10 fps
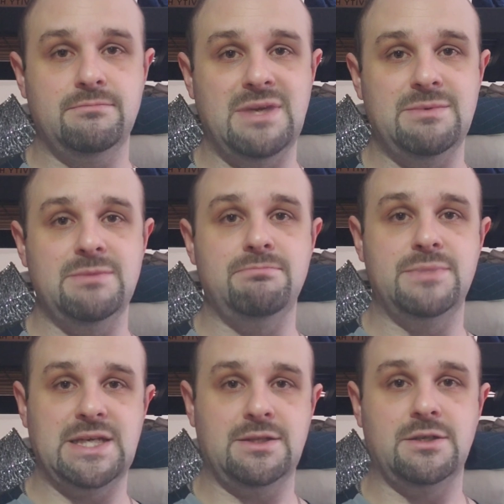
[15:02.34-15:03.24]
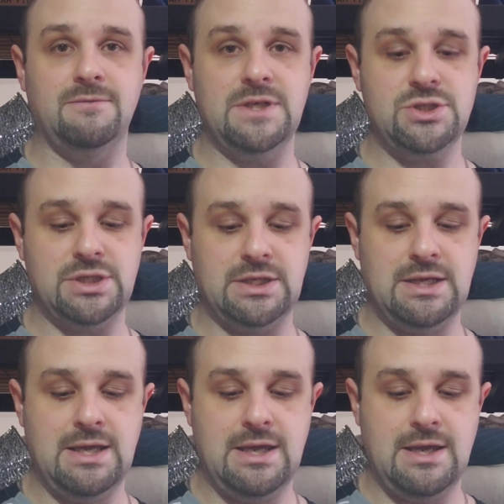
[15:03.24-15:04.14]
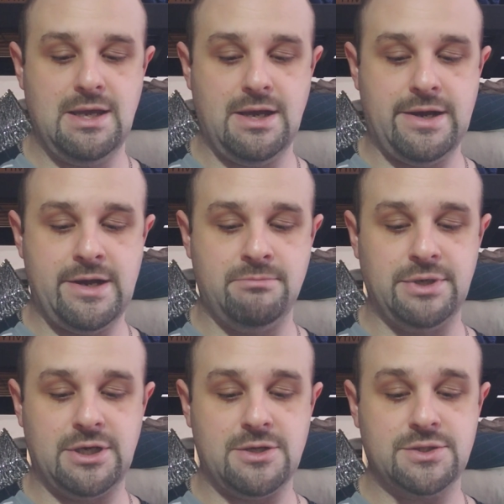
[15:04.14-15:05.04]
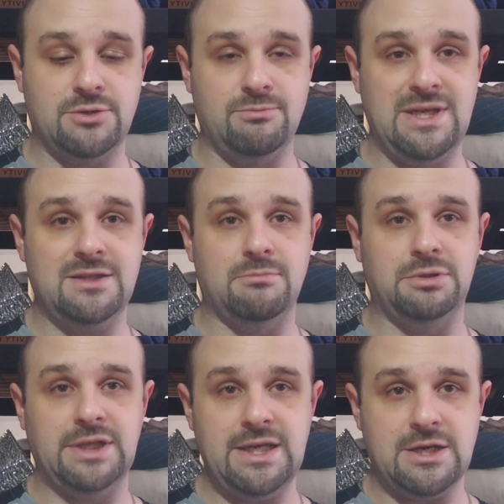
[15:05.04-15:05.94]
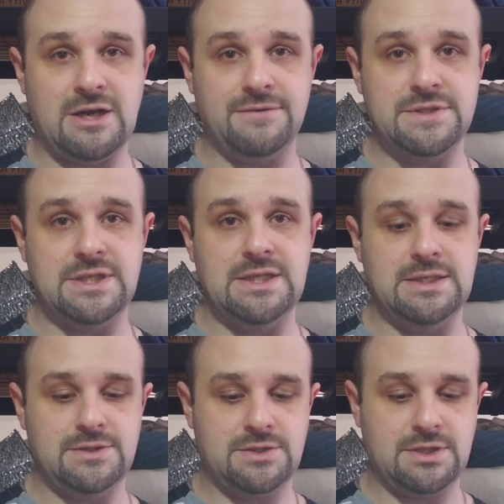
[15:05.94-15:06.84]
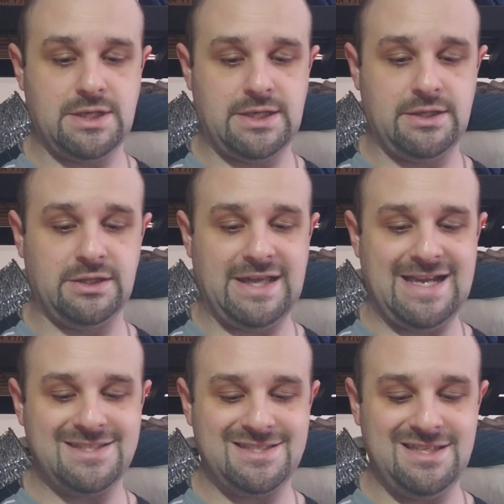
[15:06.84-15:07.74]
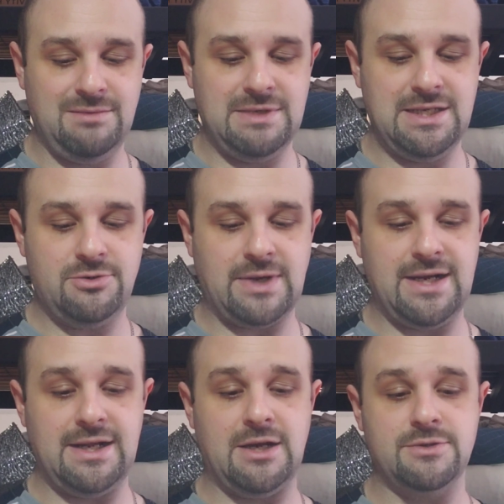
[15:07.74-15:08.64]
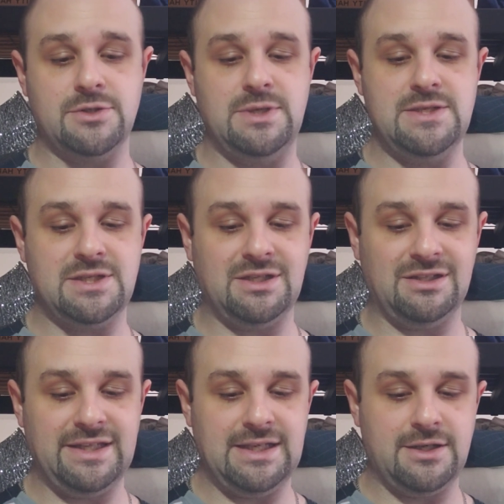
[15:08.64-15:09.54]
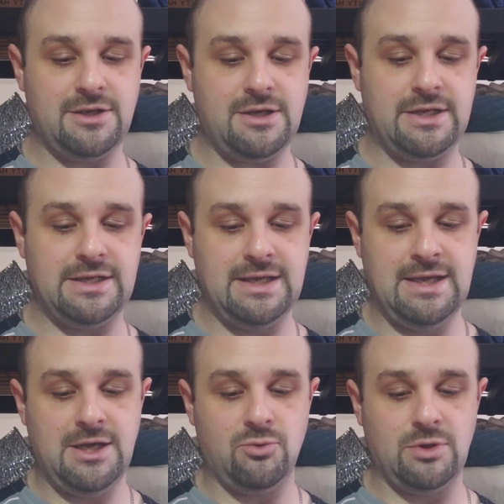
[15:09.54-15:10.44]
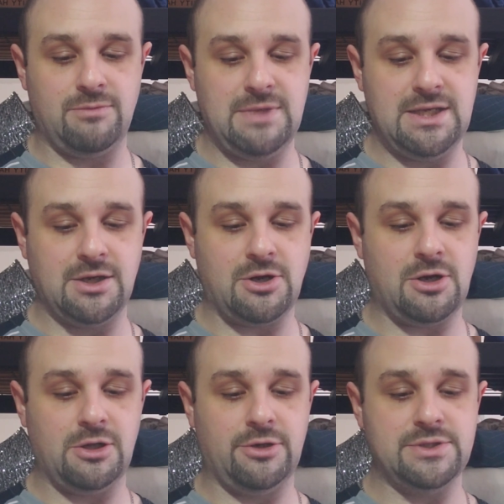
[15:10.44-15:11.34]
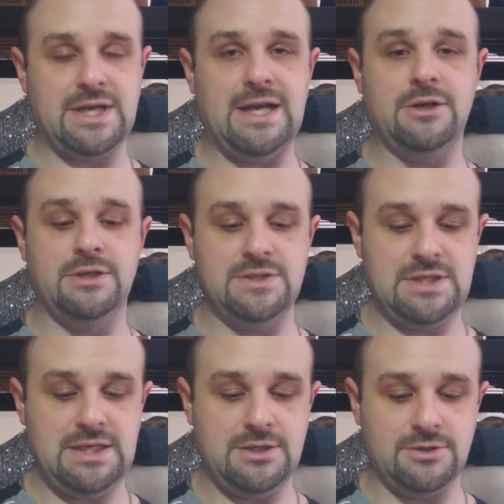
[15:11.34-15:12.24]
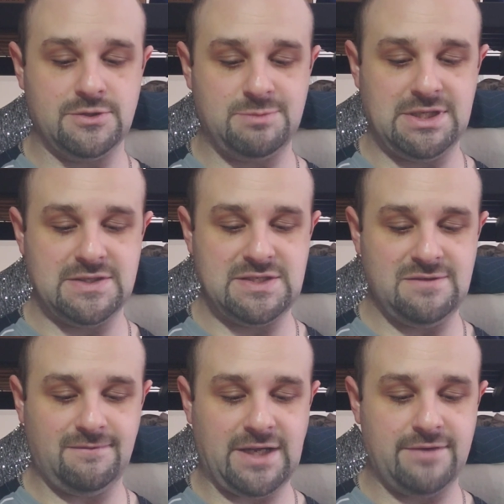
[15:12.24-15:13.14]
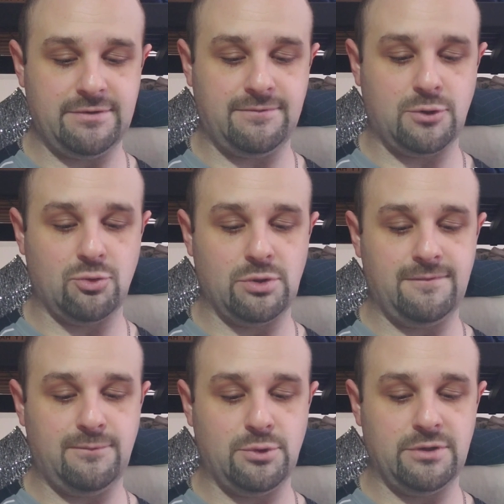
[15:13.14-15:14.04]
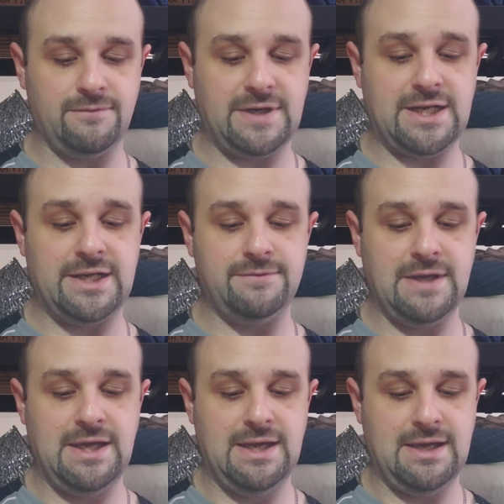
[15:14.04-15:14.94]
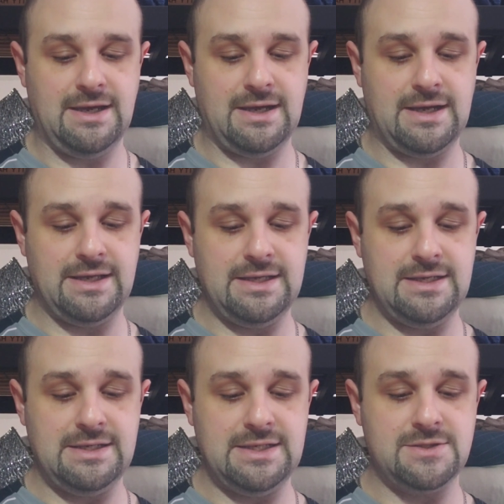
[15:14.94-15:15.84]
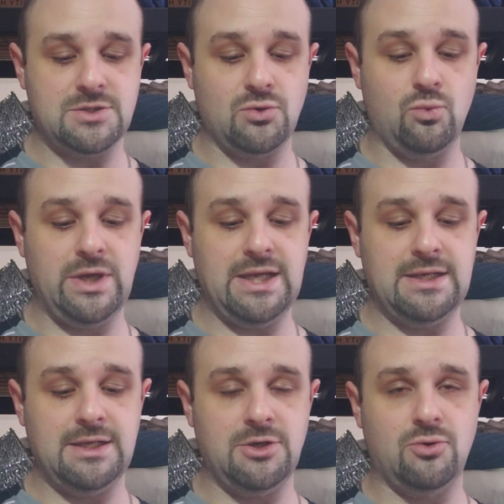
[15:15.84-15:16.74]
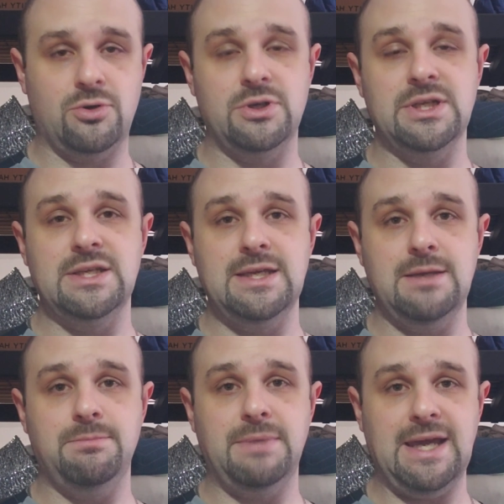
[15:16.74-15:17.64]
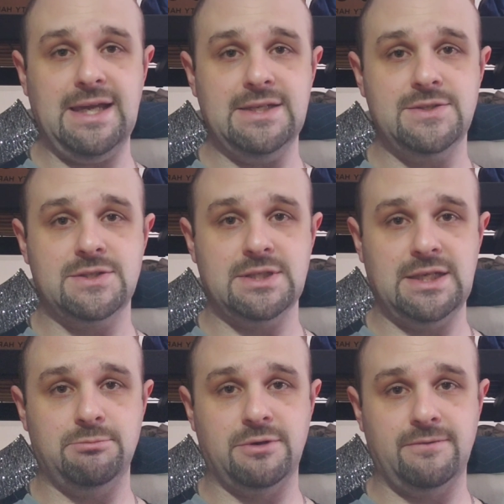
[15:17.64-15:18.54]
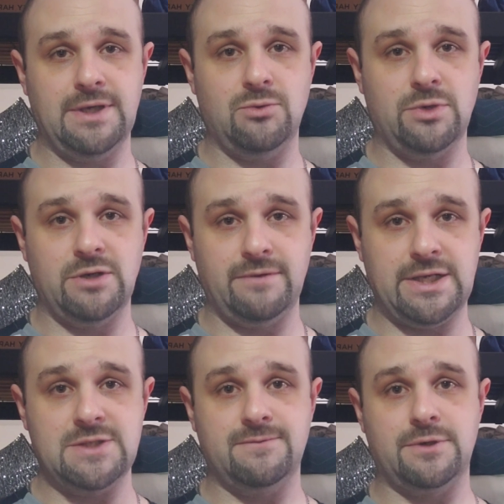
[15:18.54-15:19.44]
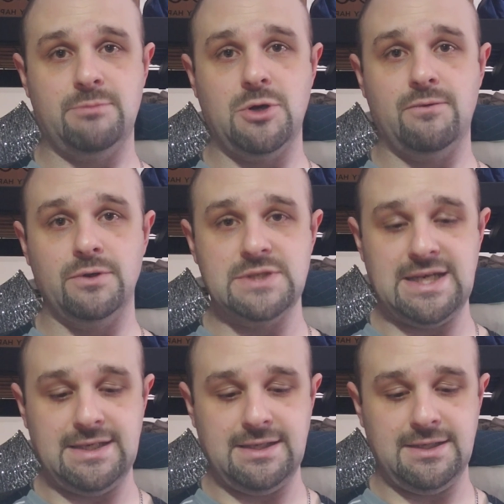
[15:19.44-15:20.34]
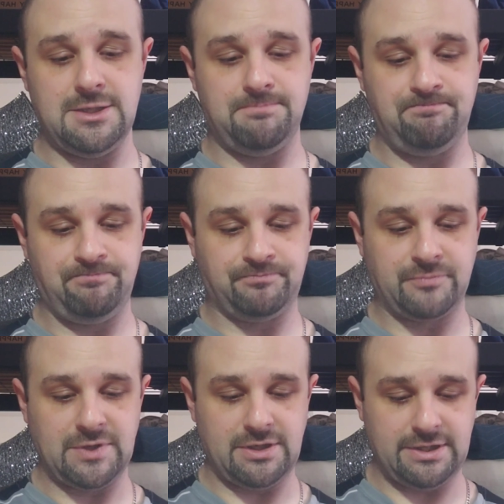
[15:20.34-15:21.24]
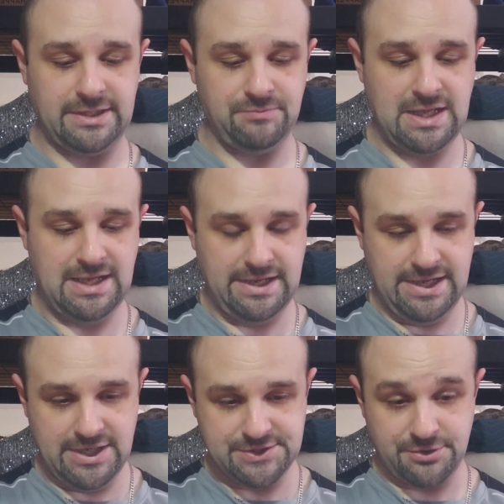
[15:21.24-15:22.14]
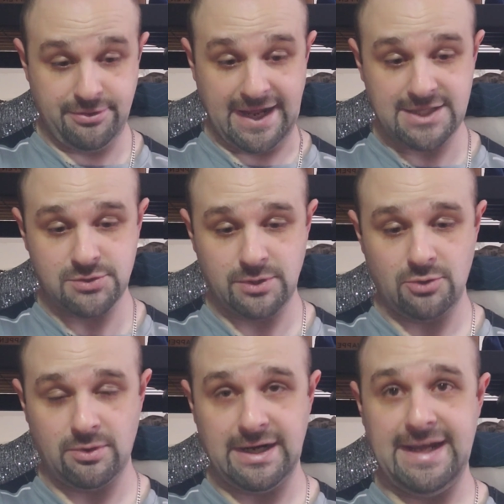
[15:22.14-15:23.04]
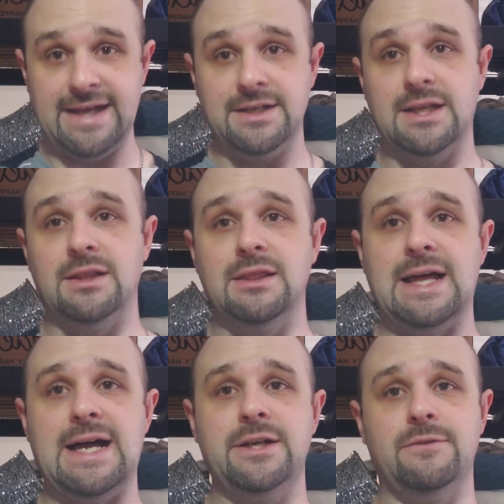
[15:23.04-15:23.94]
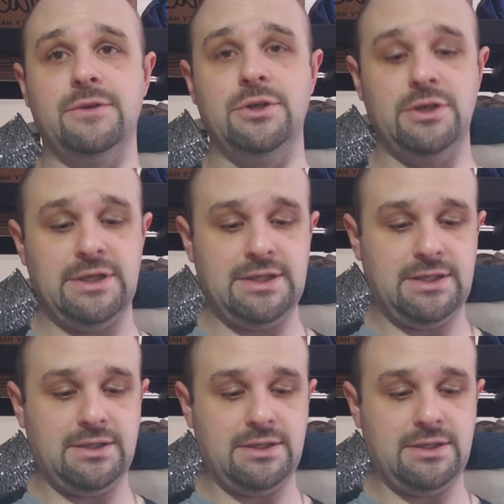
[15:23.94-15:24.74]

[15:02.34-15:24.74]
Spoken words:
maybe take the division, but also make the playoffs, he is the last team in right now, so he's clinging on with me and Carlos hot on his heels because he's 5-4, we're 4-5. He needs to win in order to keep pace and prevent one of us from overtaking him. All right. So that's where we're at. A lot of good